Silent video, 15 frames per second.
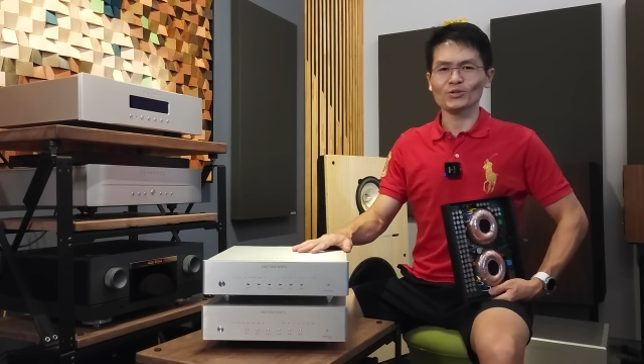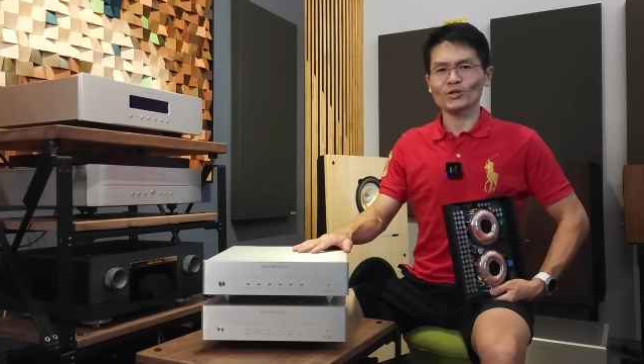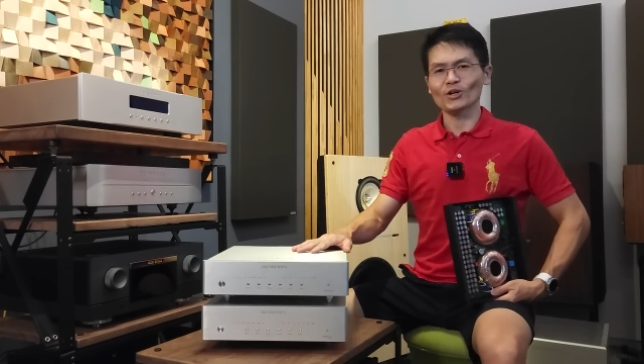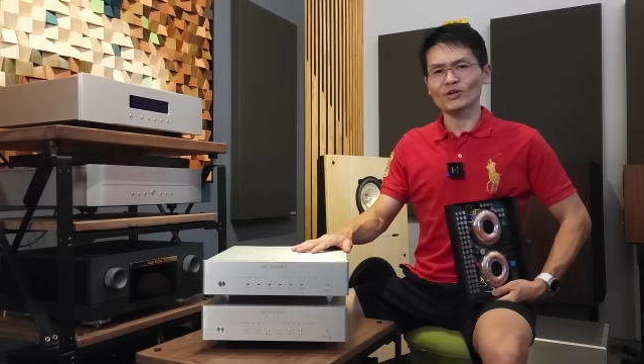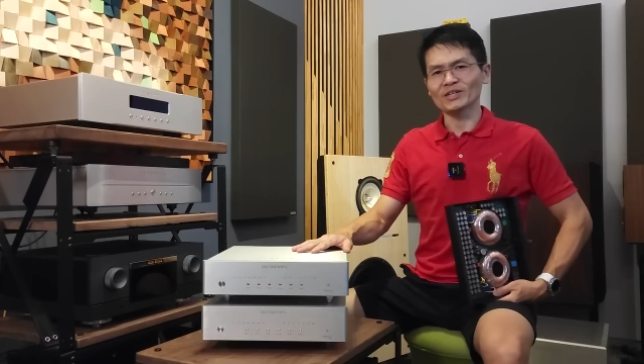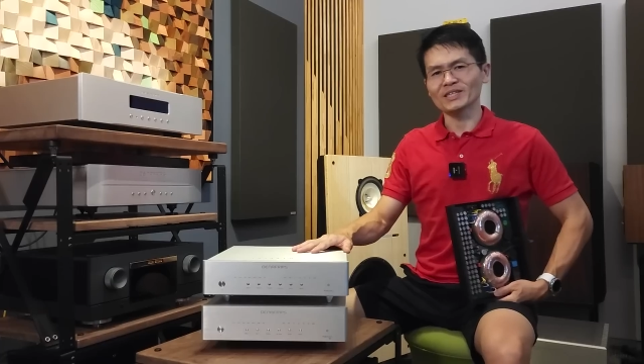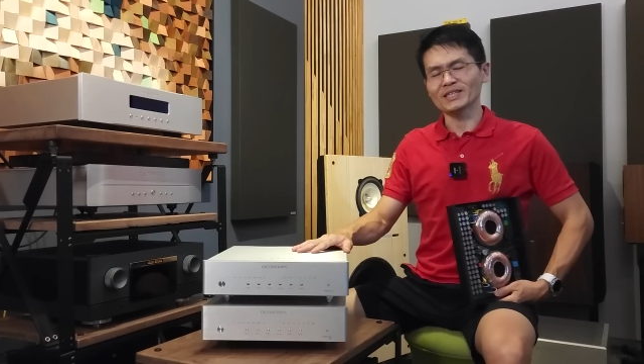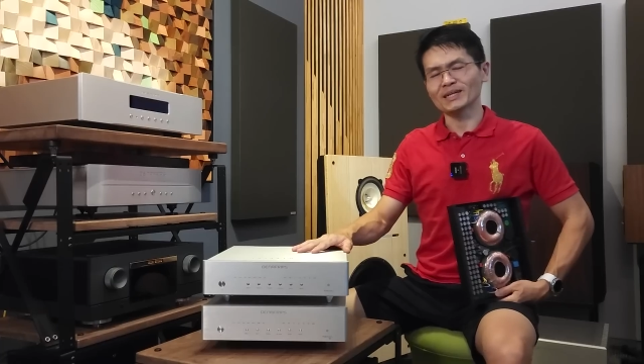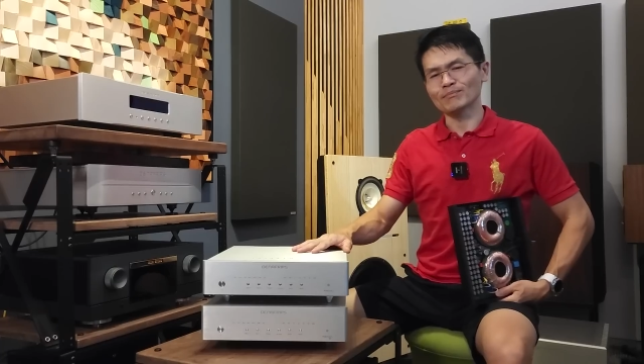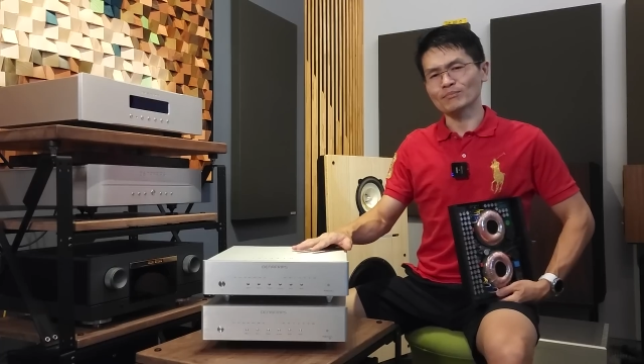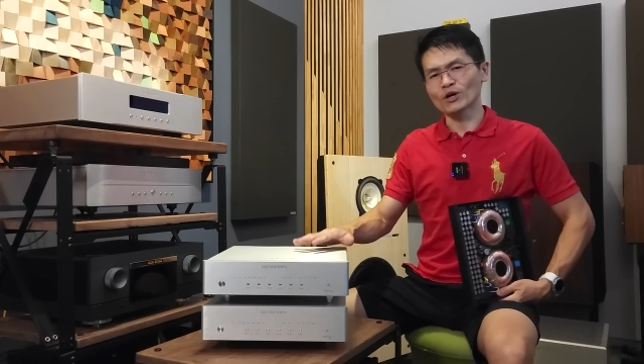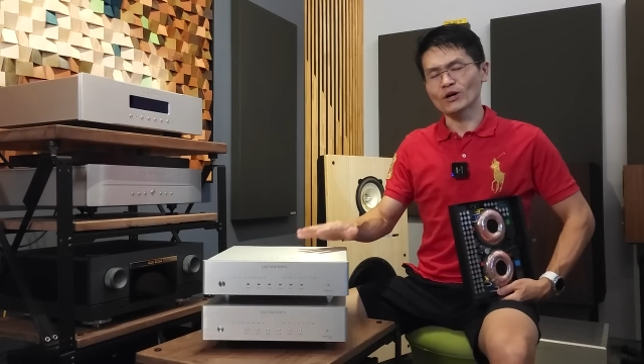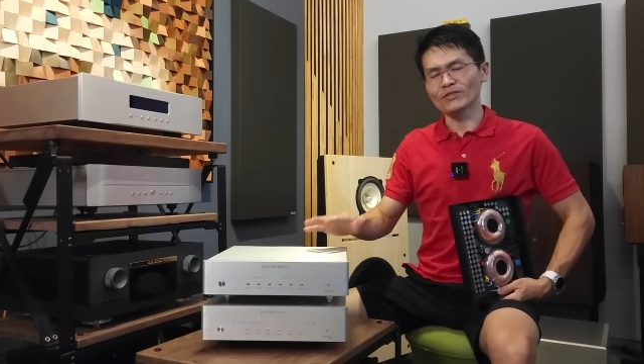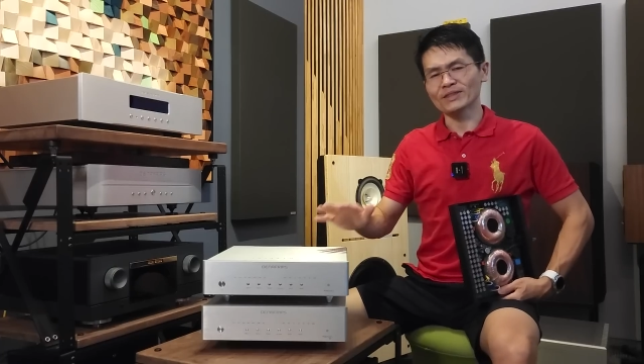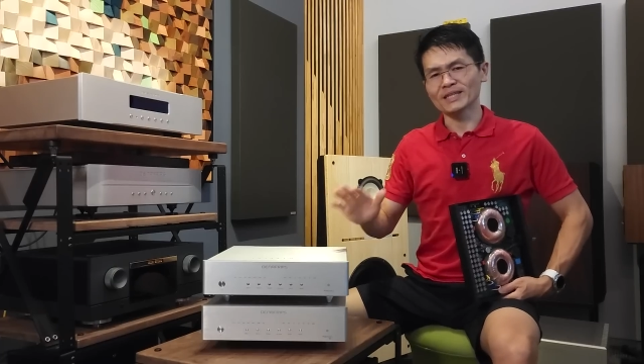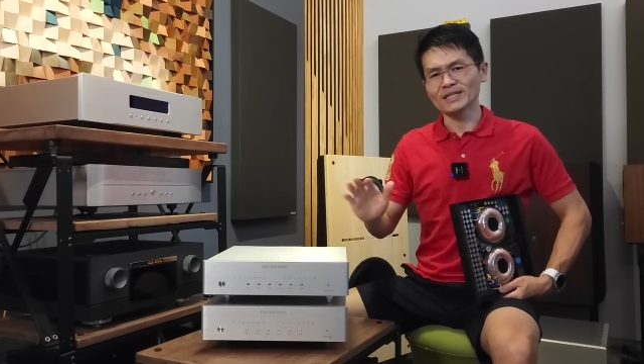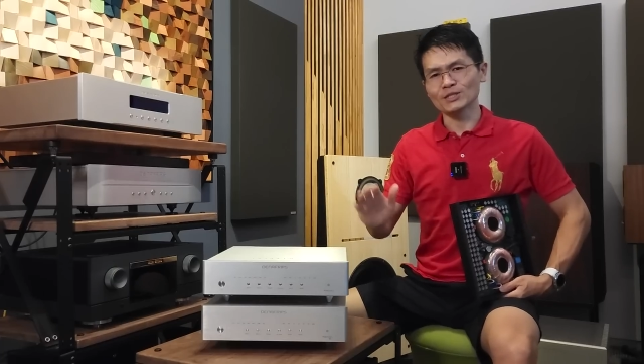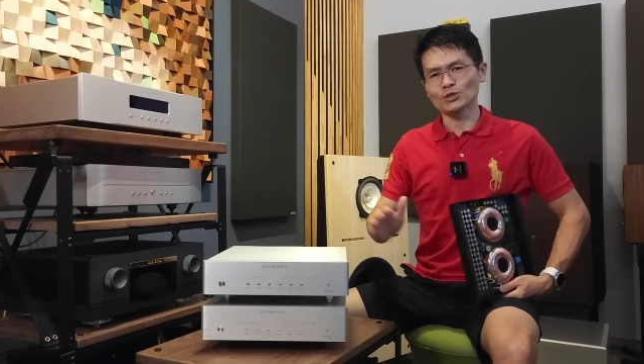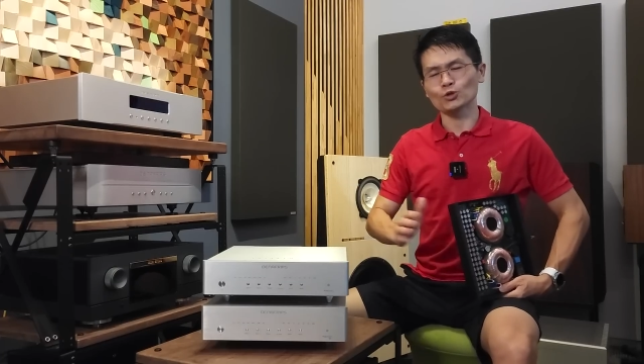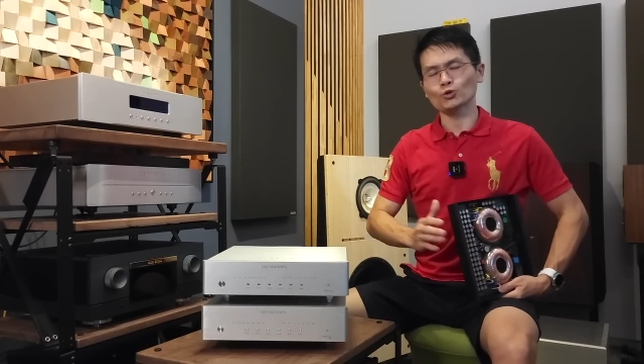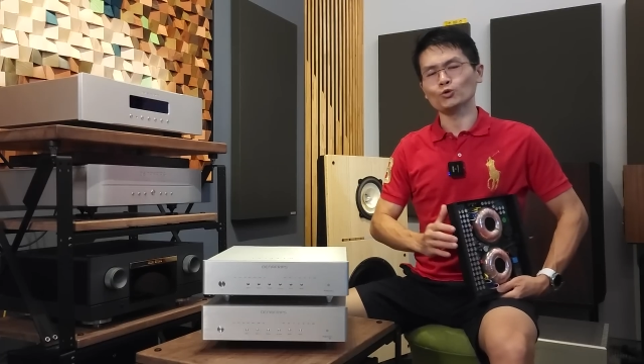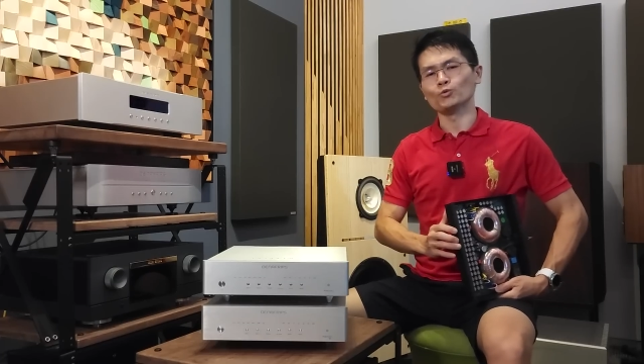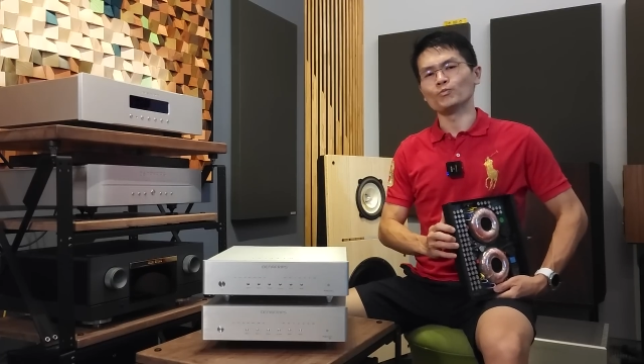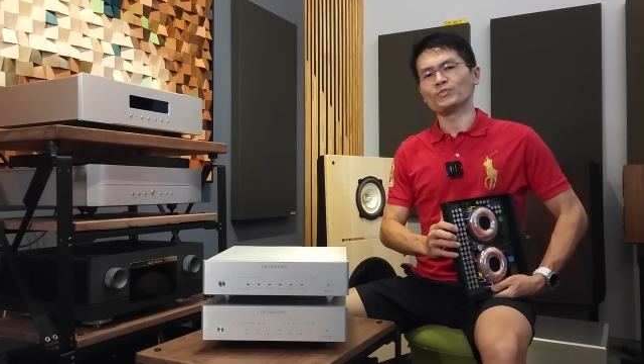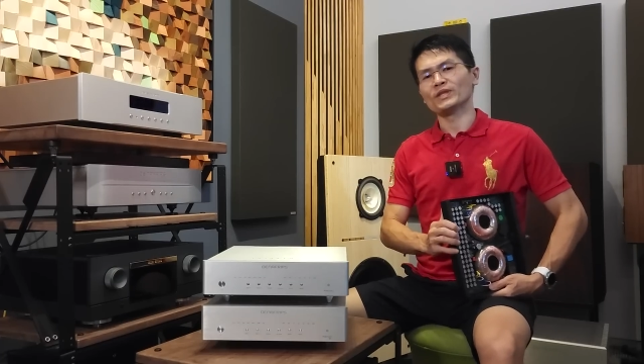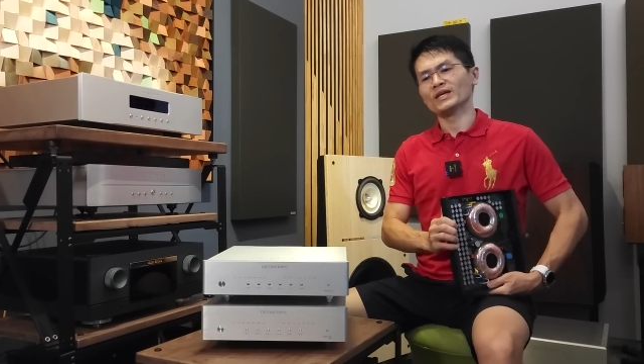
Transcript: call it a Pontus 2.